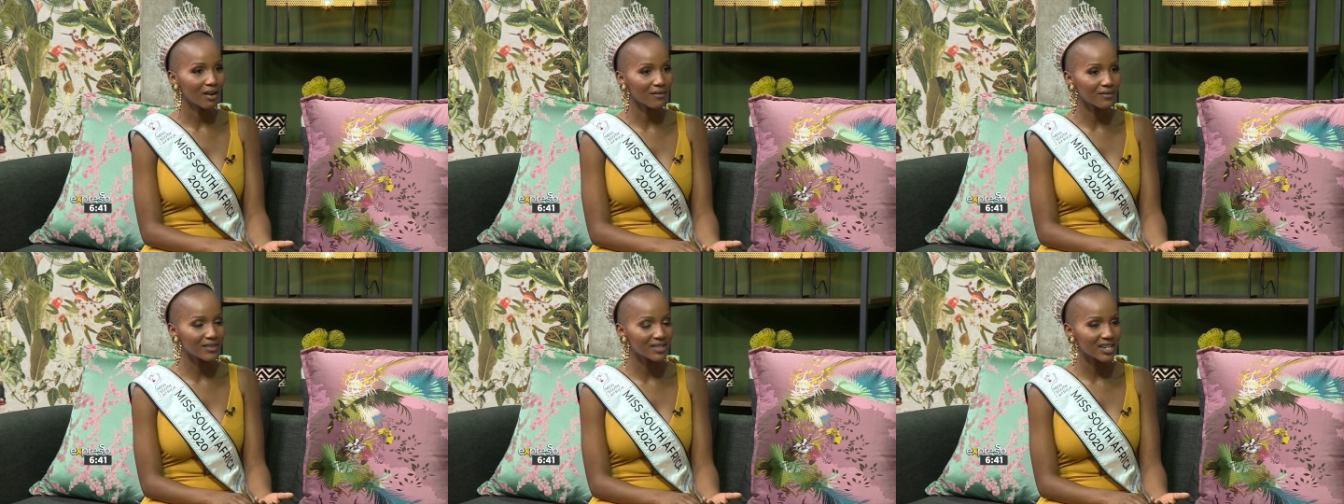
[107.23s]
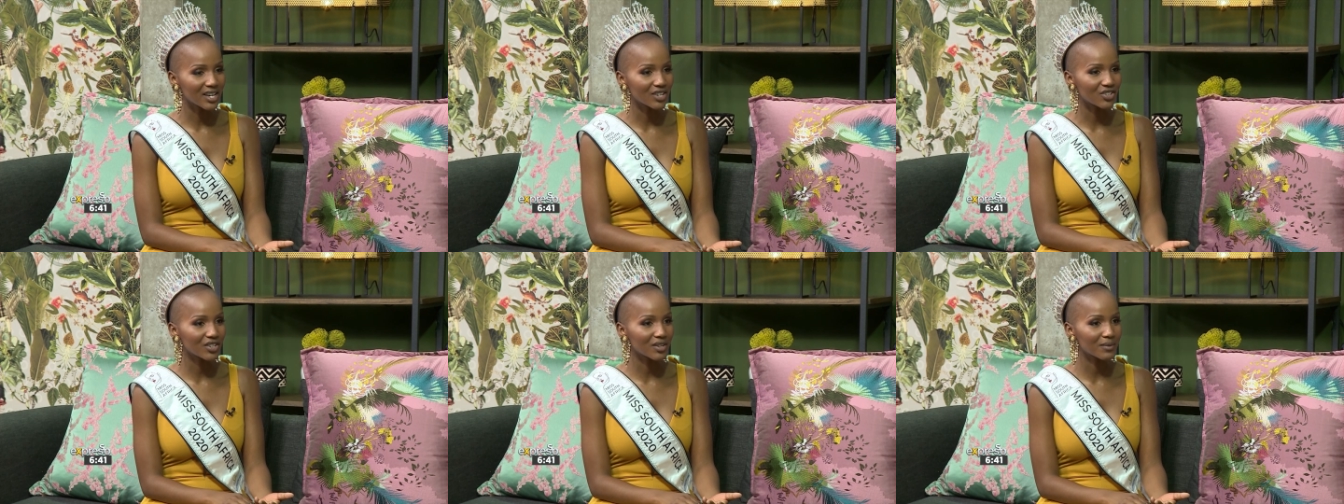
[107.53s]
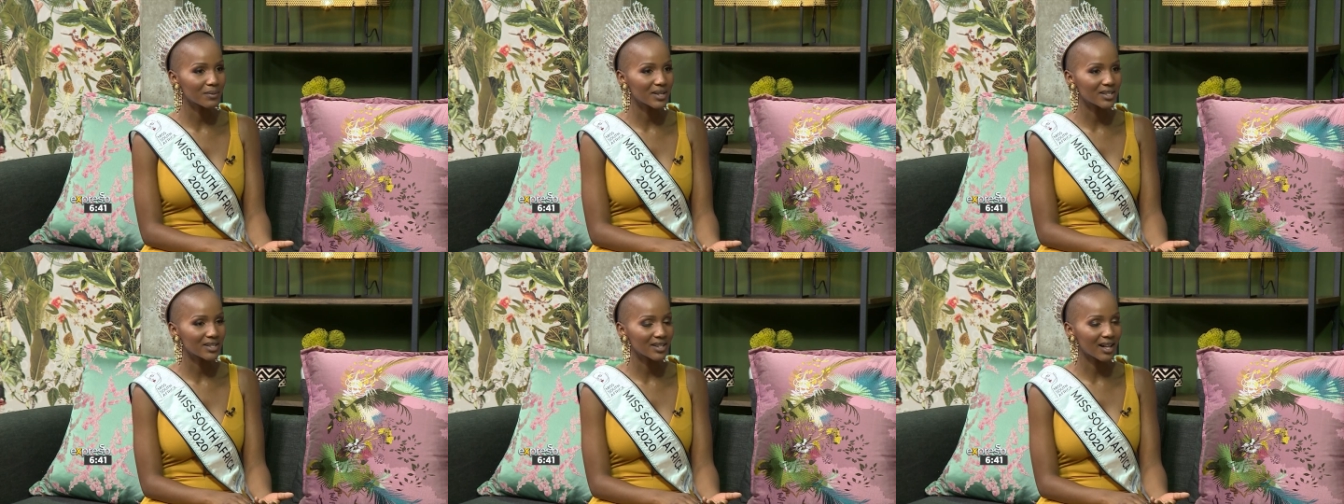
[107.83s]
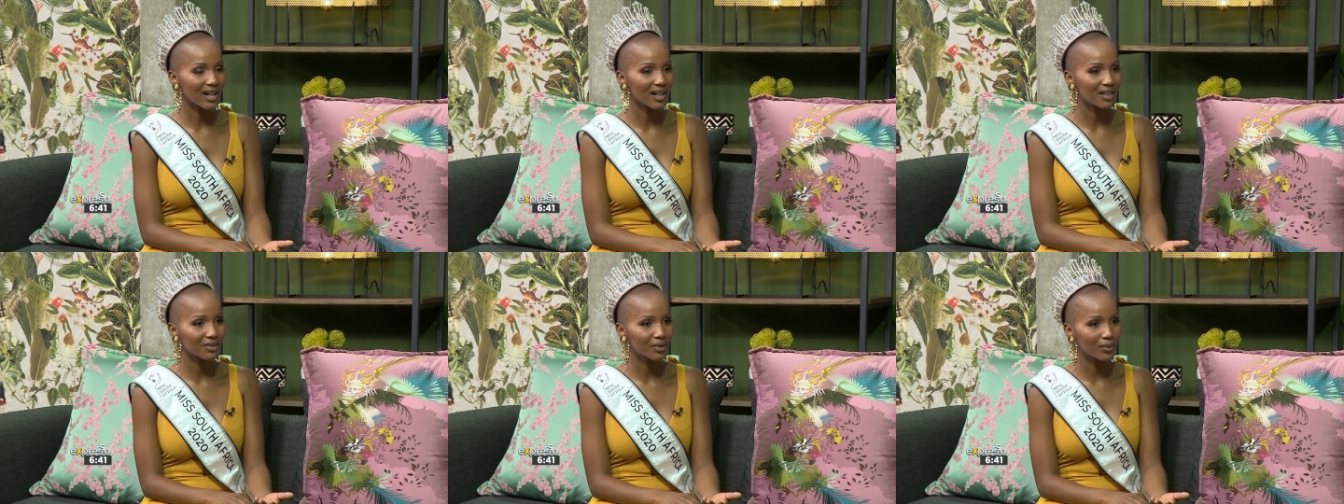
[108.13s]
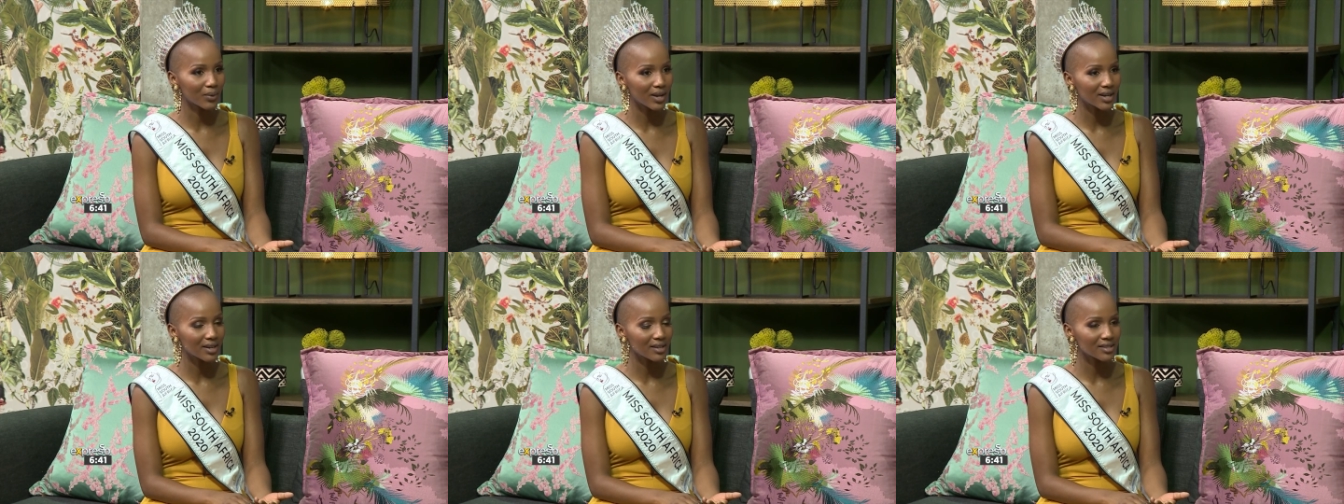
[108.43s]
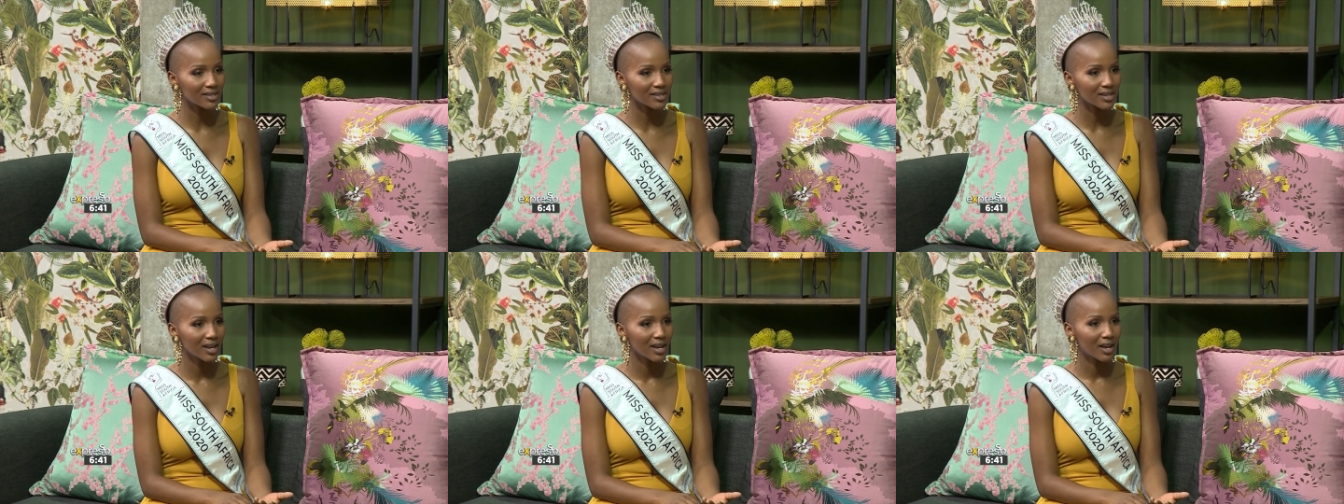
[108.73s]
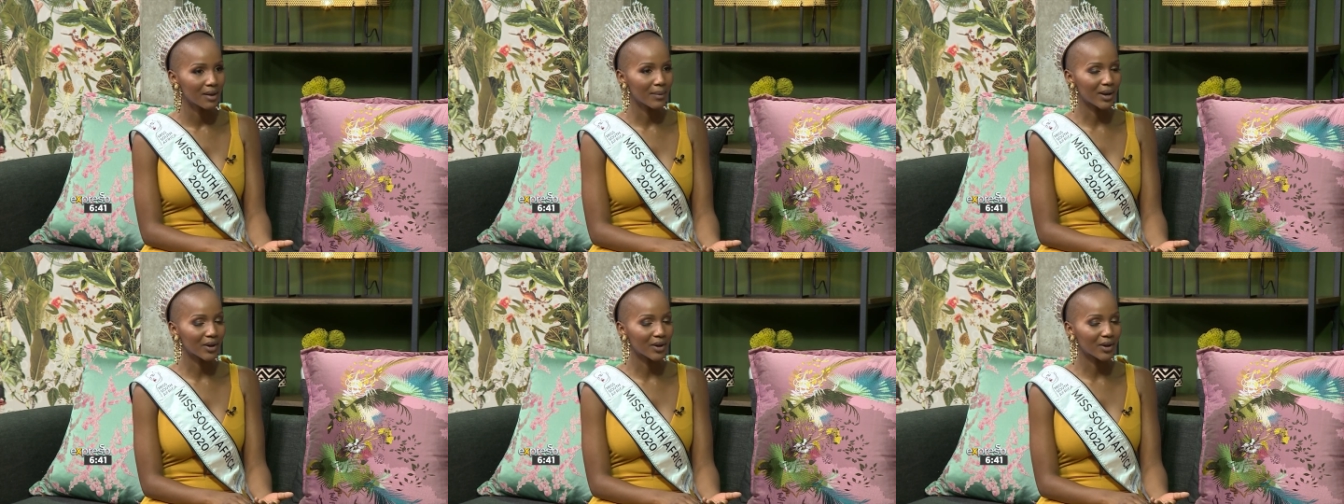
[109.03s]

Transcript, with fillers: conversation and mental health awareness,